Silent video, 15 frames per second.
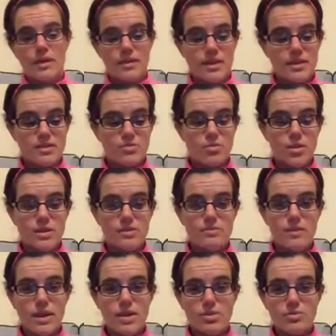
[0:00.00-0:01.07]
that's what's
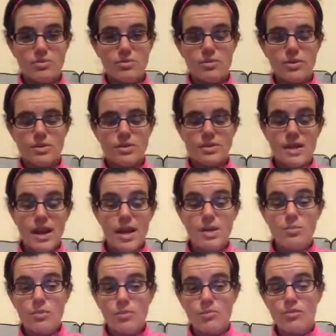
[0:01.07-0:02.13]
attainable